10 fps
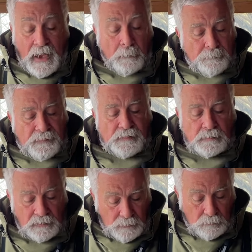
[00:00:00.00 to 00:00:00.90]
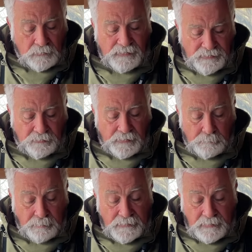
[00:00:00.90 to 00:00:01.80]
Absolutely stunning
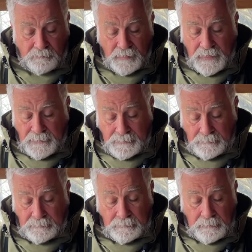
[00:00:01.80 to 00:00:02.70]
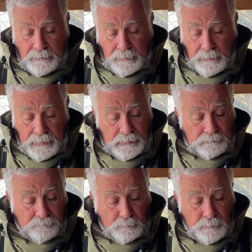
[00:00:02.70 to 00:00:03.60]
piece of kit.
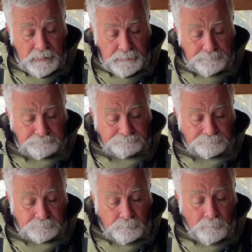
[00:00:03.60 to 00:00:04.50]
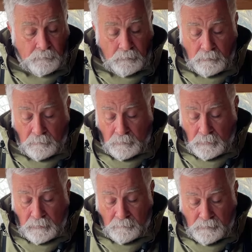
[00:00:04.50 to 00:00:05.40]
And for me,
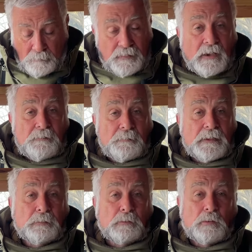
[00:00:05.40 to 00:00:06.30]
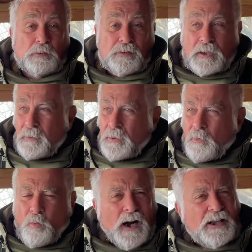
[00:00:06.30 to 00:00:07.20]
sometimes people will wonder,
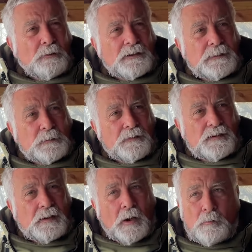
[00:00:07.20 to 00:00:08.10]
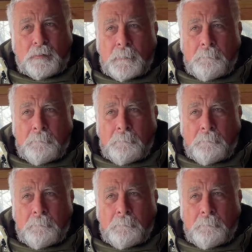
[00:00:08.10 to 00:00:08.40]
why do I need another scope?